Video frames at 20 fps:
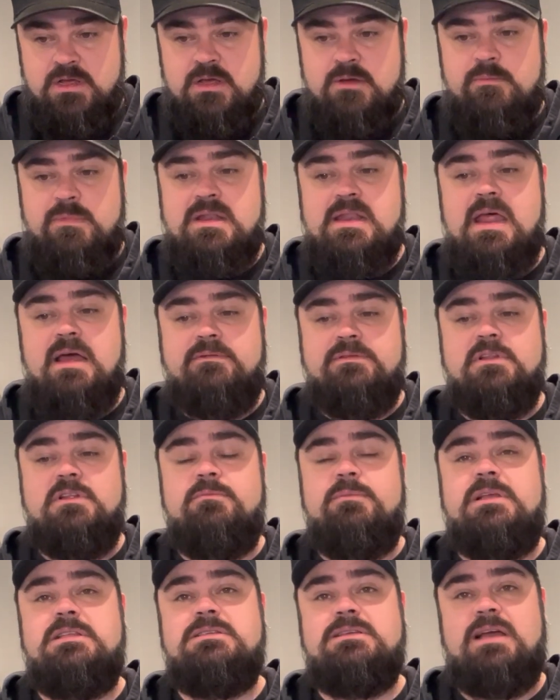
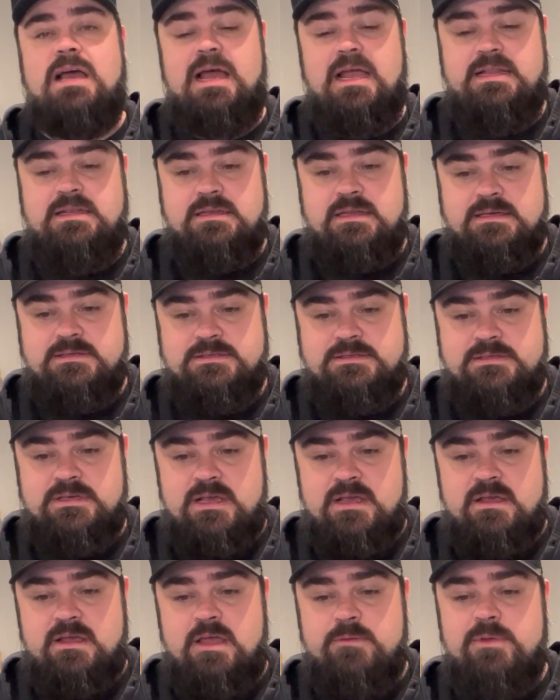Benevolent means kindness.
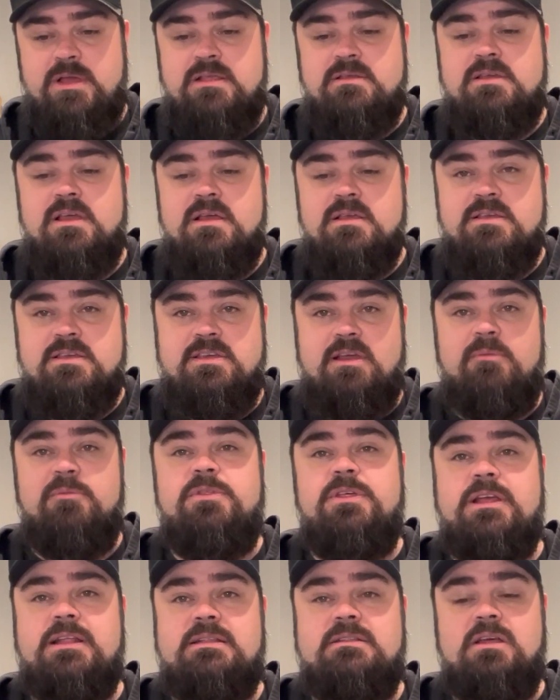It means
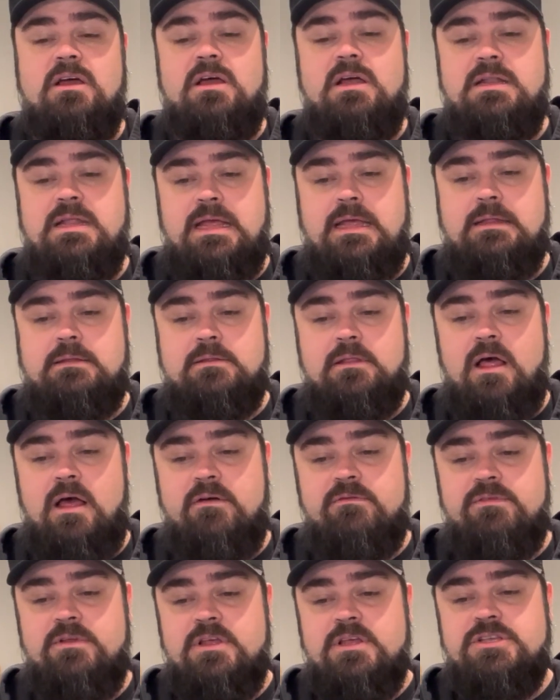something done in
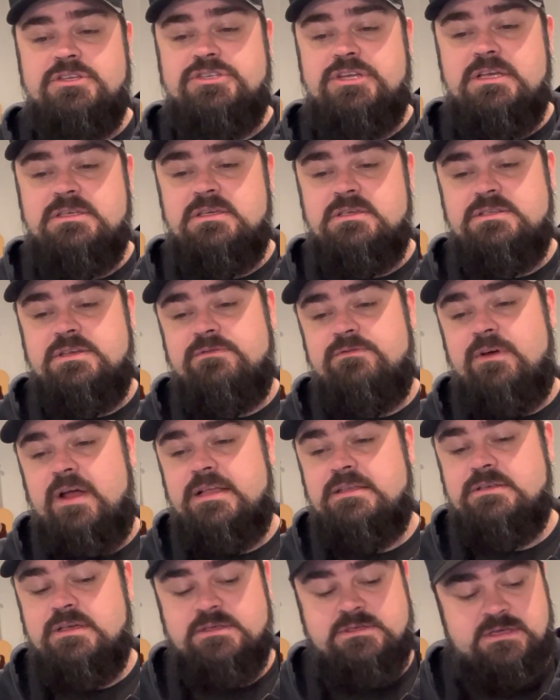love. Jesus
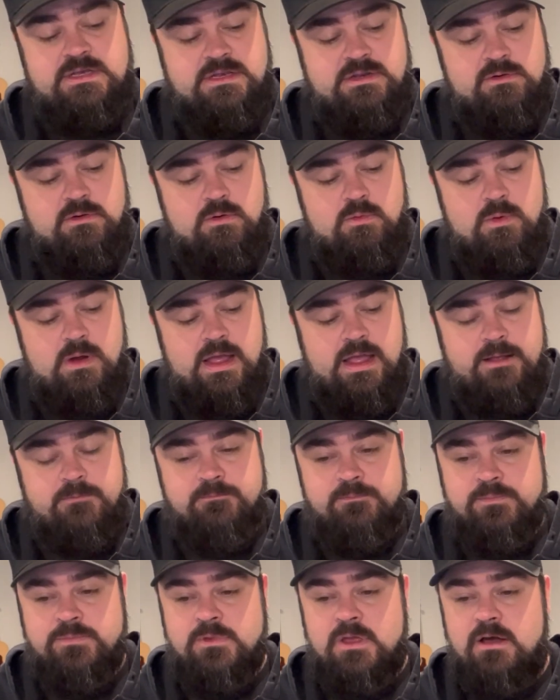invites us into a way
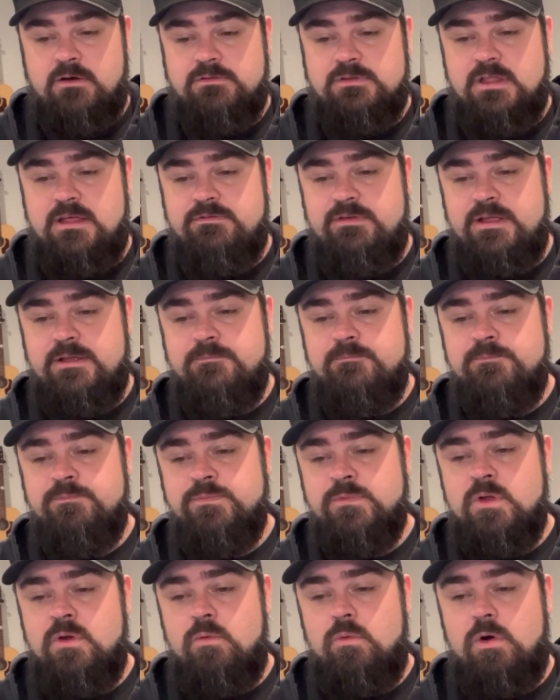of living
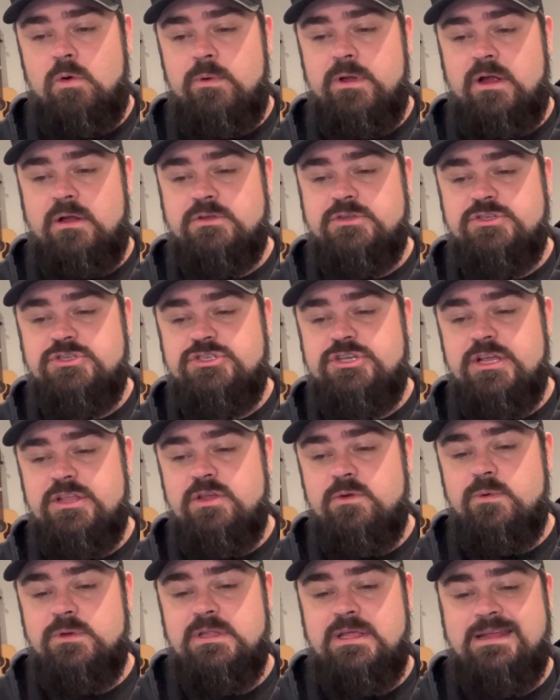where we are
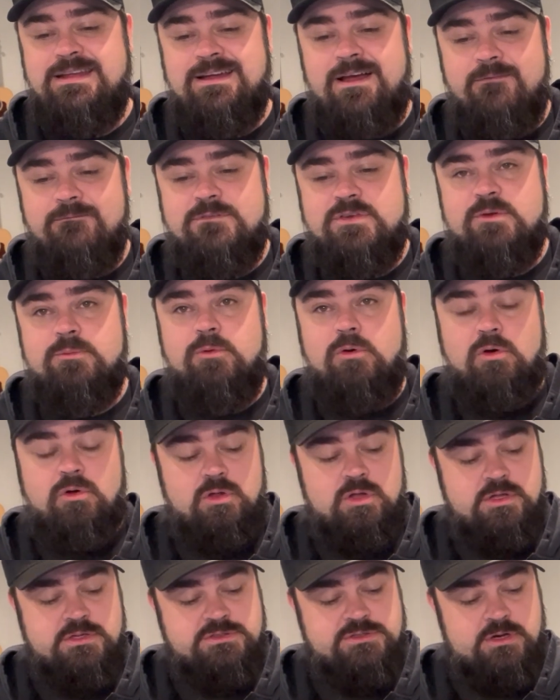genuinely
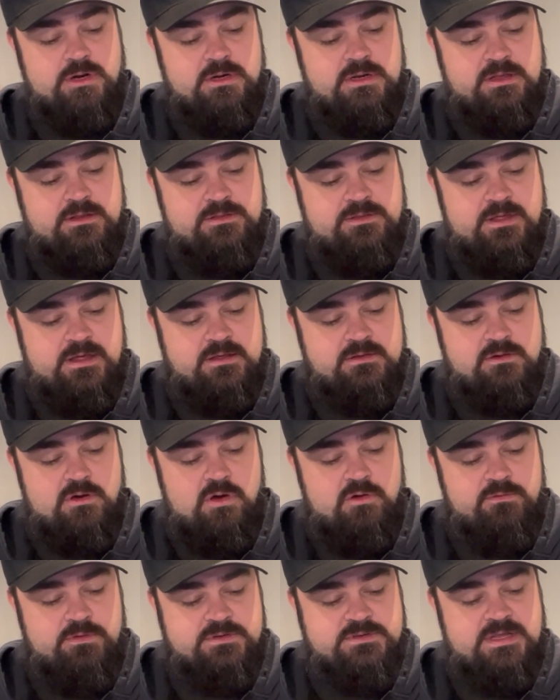comfortable turning things
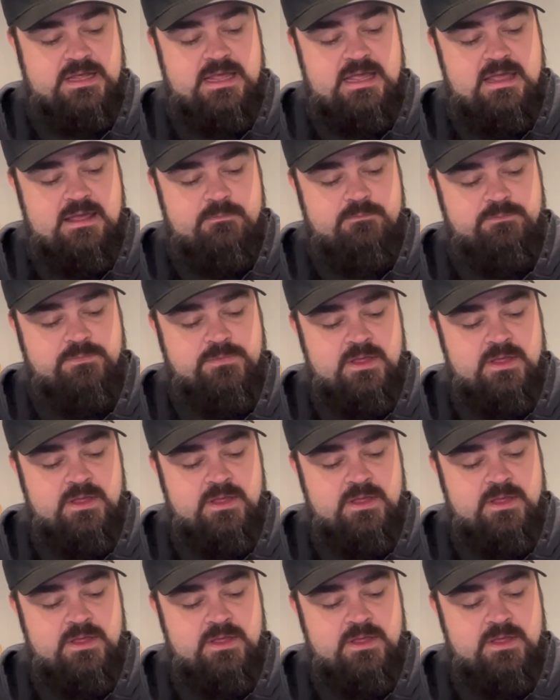over to him.